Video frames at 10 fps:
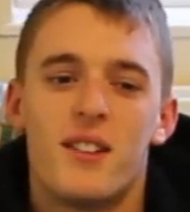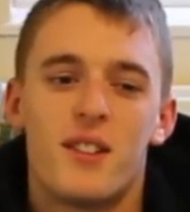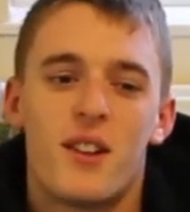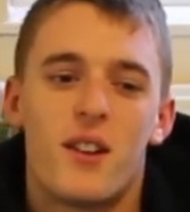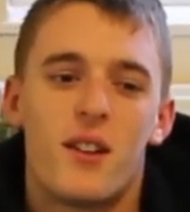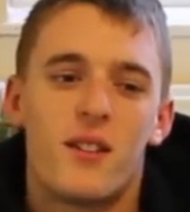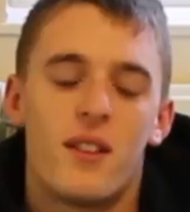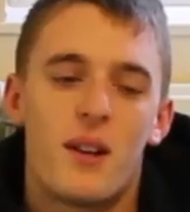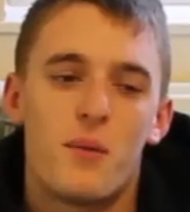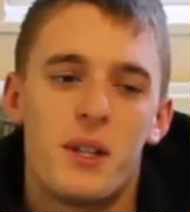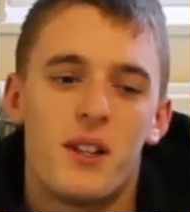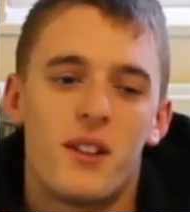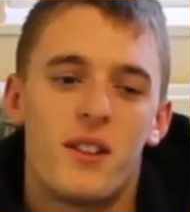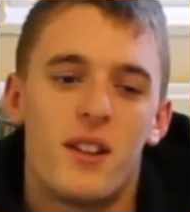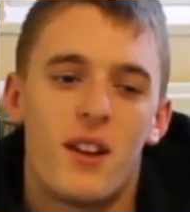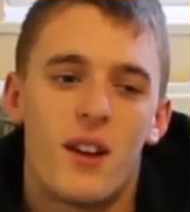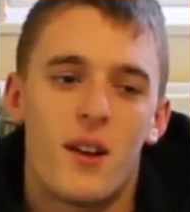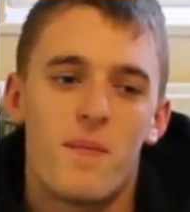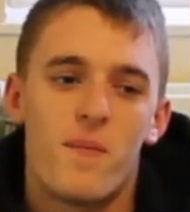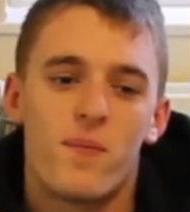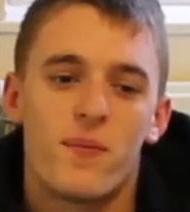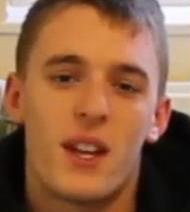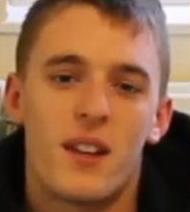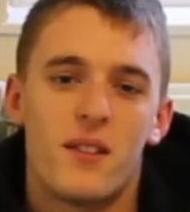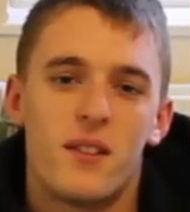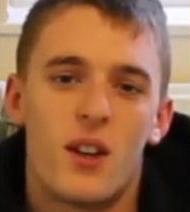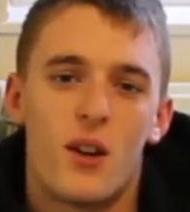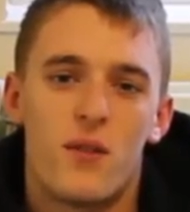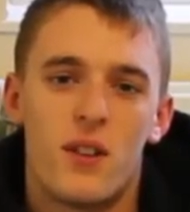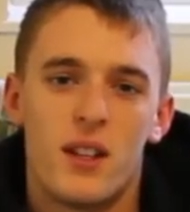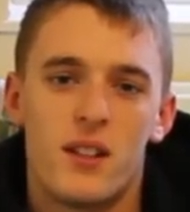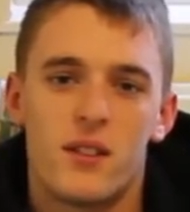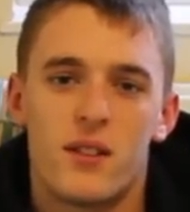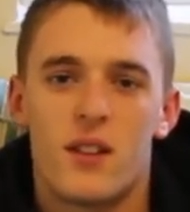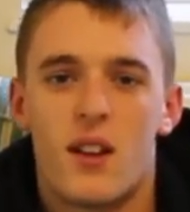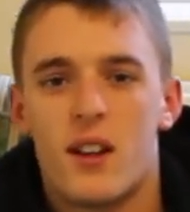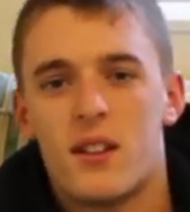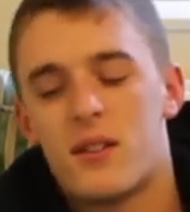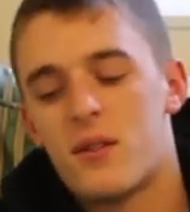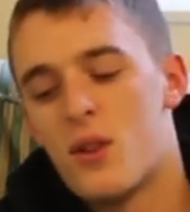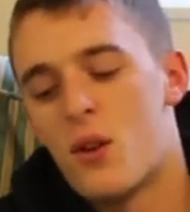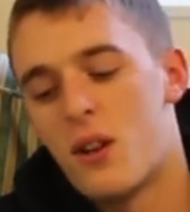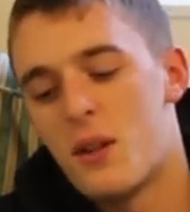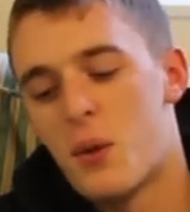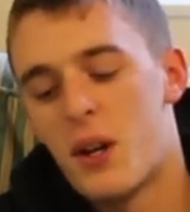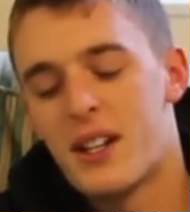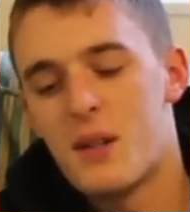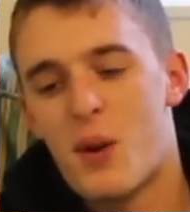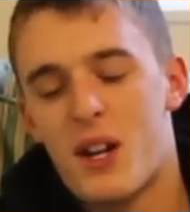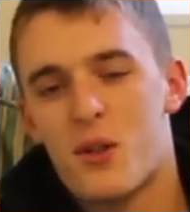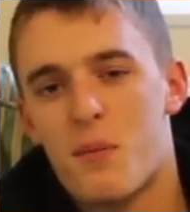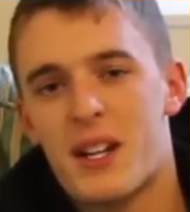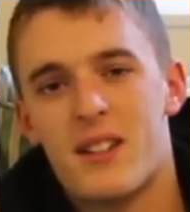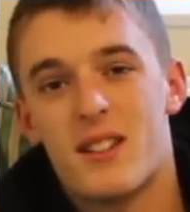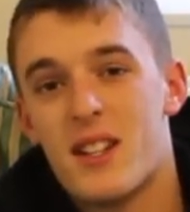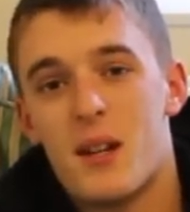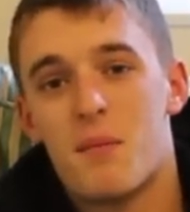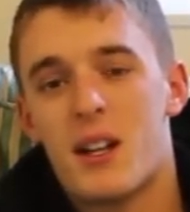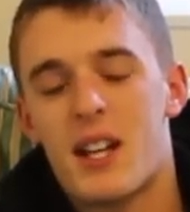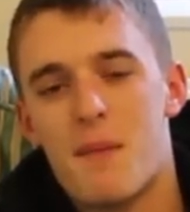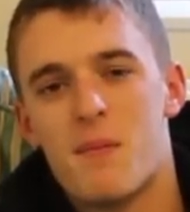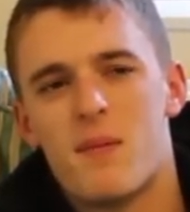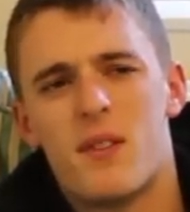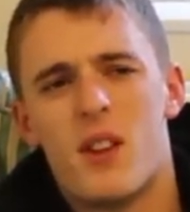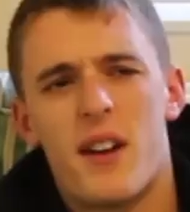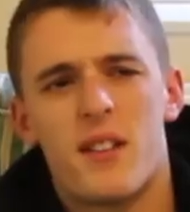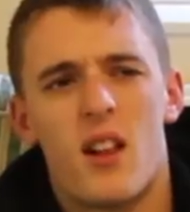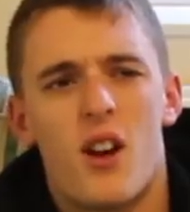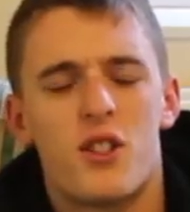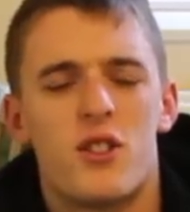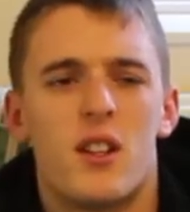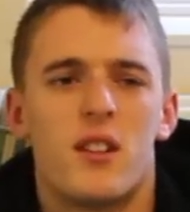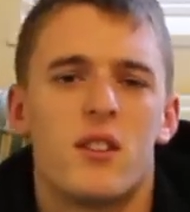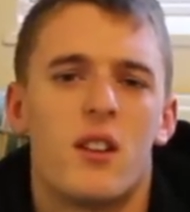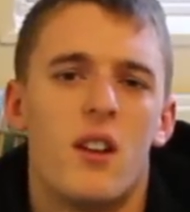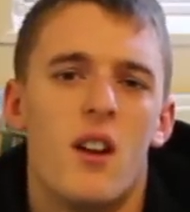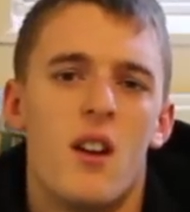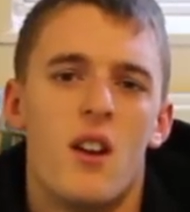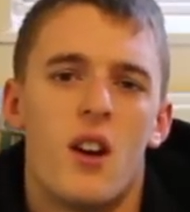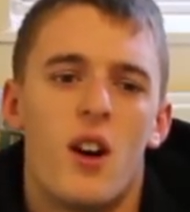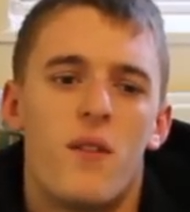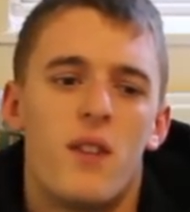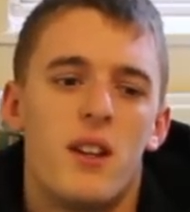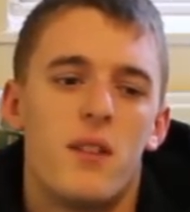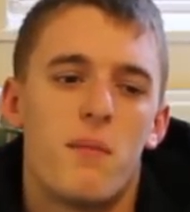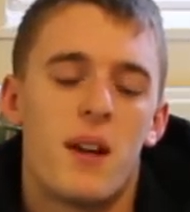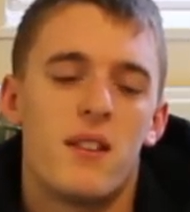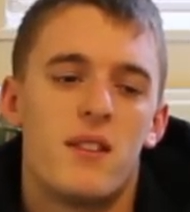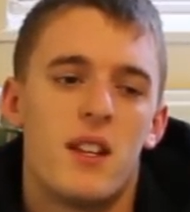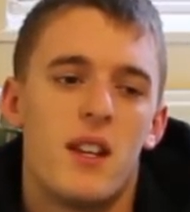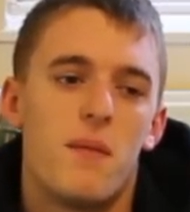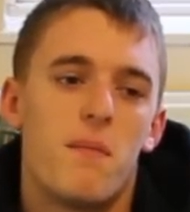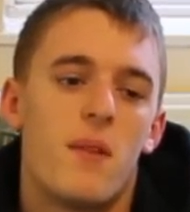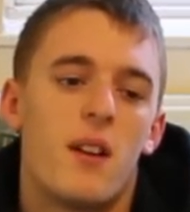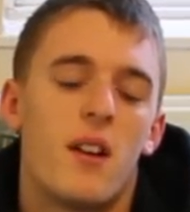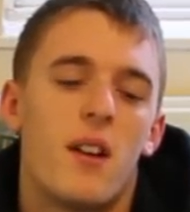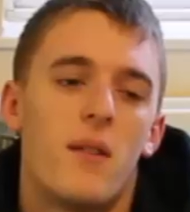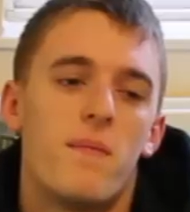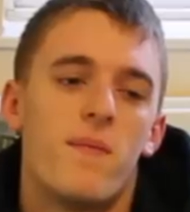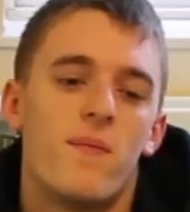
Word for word: So that will be good um, and hopefully like, not really putting any pressure on making the team. I came ninth last year, so hopefully make the team, um,